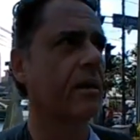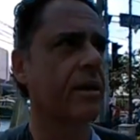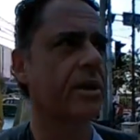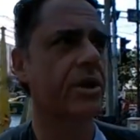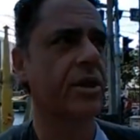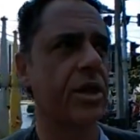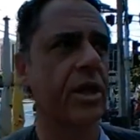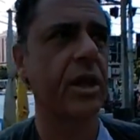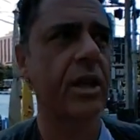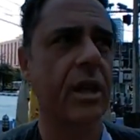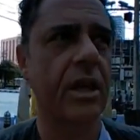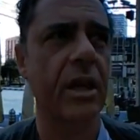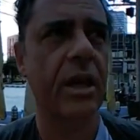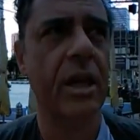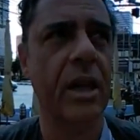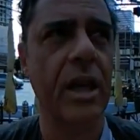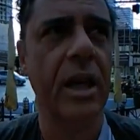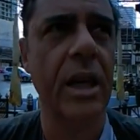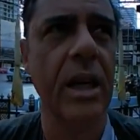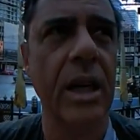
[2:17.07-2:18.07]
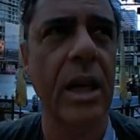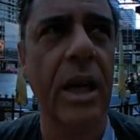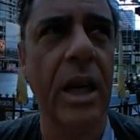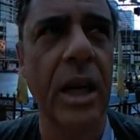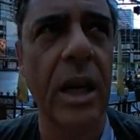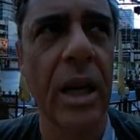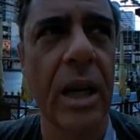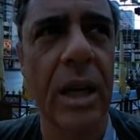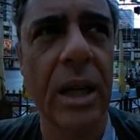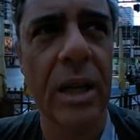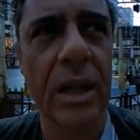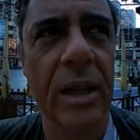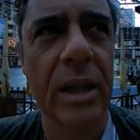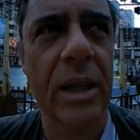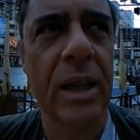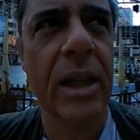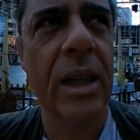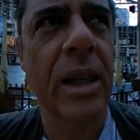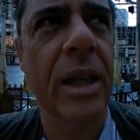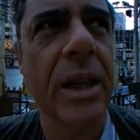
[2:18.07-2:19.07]
can see here,
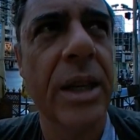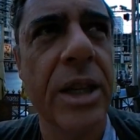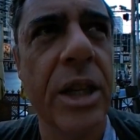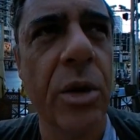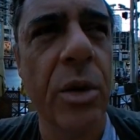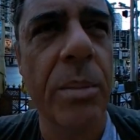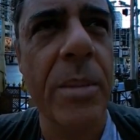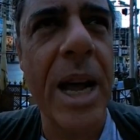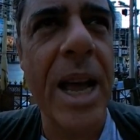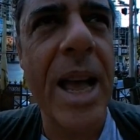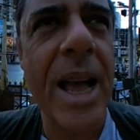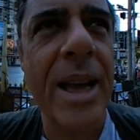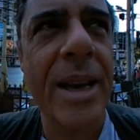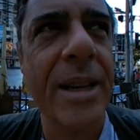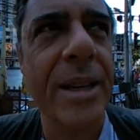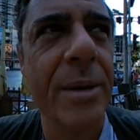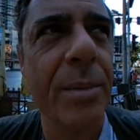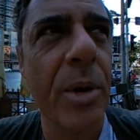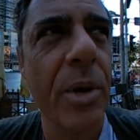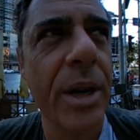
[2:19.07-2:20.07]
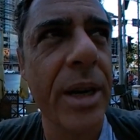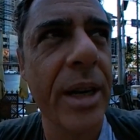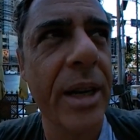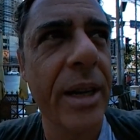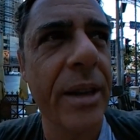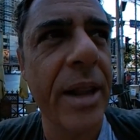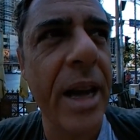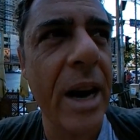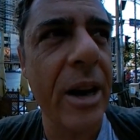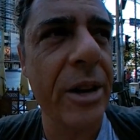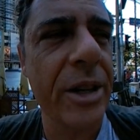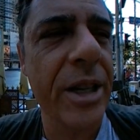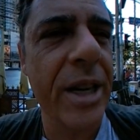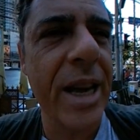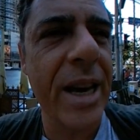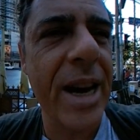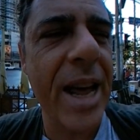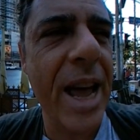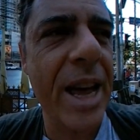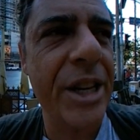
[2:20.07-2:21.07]
see where my hand is pointing? There's
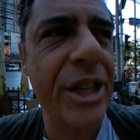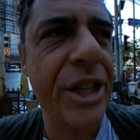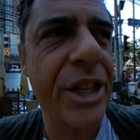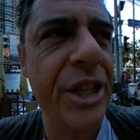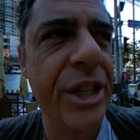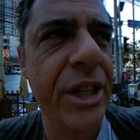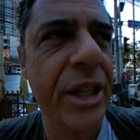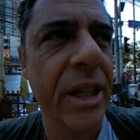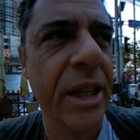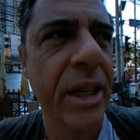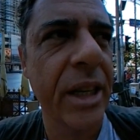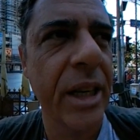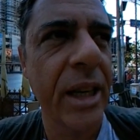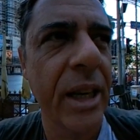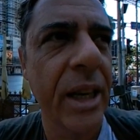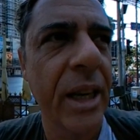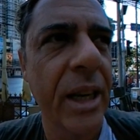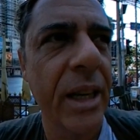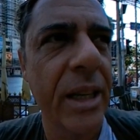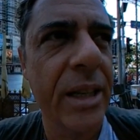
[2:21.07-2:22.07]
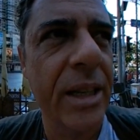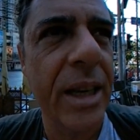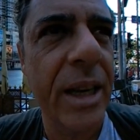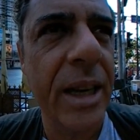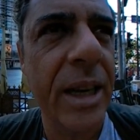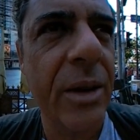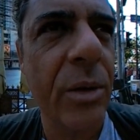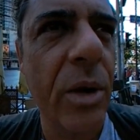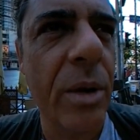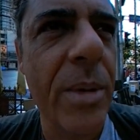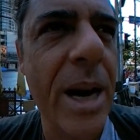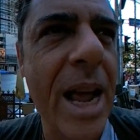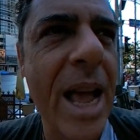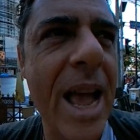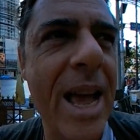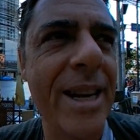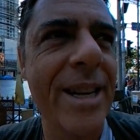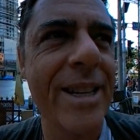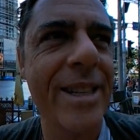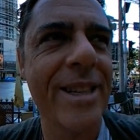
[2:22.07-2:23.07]
Ganesh. See where my
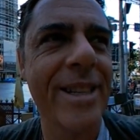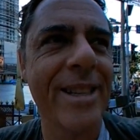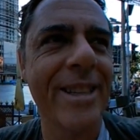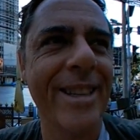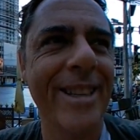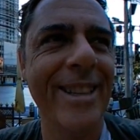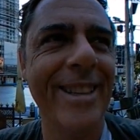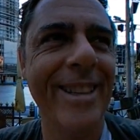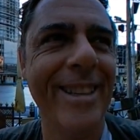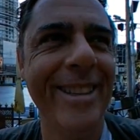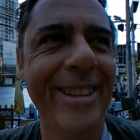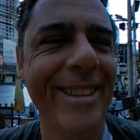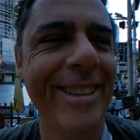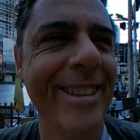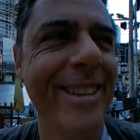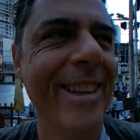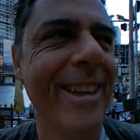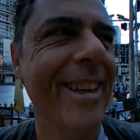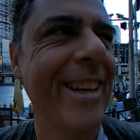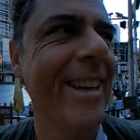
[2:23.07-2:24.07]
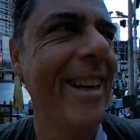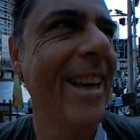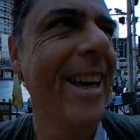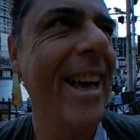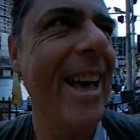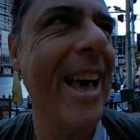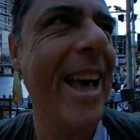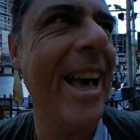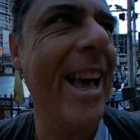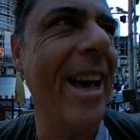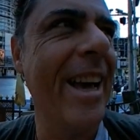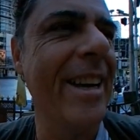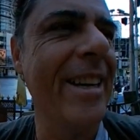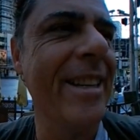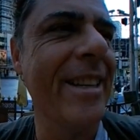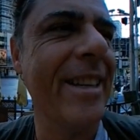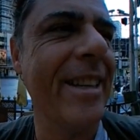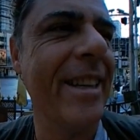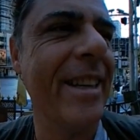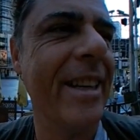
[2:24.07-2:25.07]
hand is?
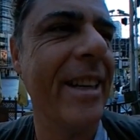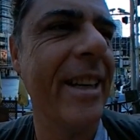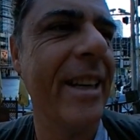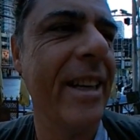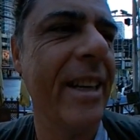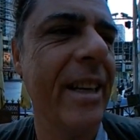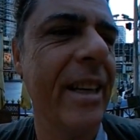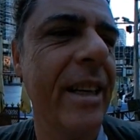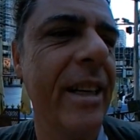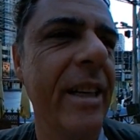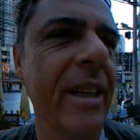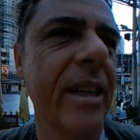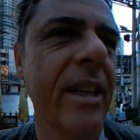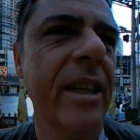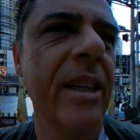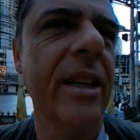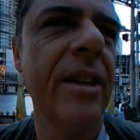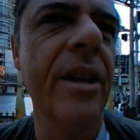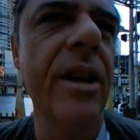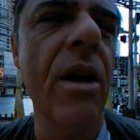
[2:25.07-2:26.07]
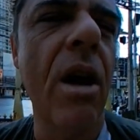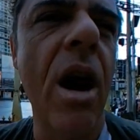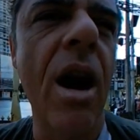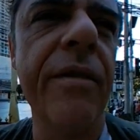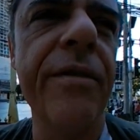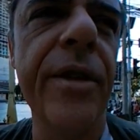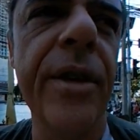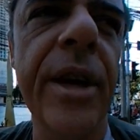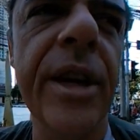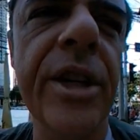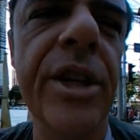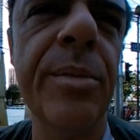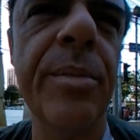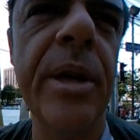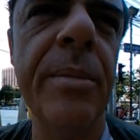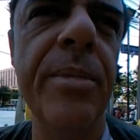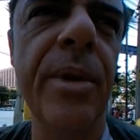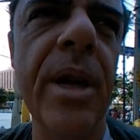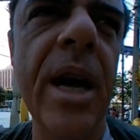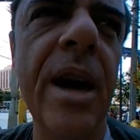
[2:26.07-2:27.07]
And the offerings
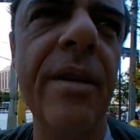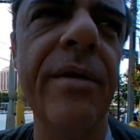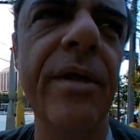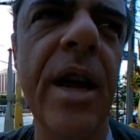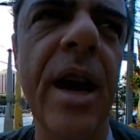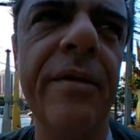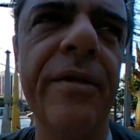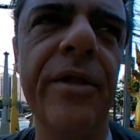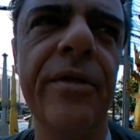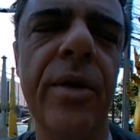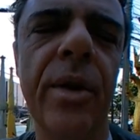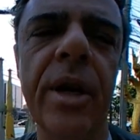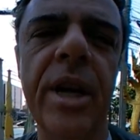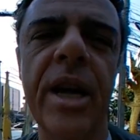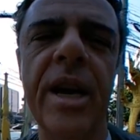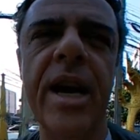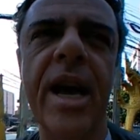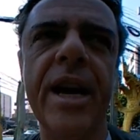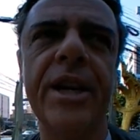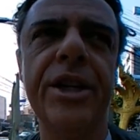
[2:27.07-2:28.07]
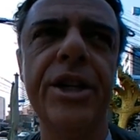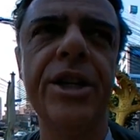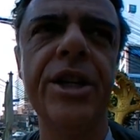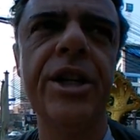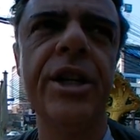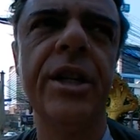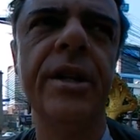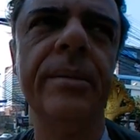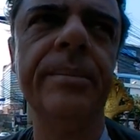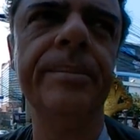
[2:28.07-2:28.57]
people have left for Ganesh.